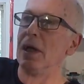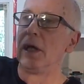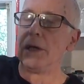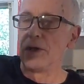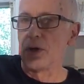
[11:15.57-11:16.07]

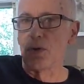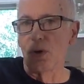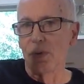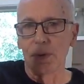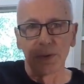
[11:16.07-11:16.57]
and you can
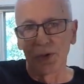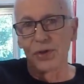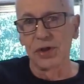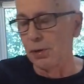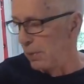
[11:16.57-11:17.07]
grow those and
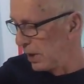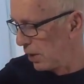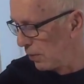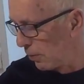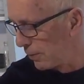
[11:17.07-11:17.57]
start
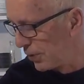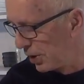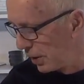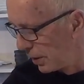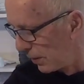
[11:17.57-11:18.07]
making your own
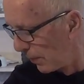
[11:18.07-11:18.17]
tea.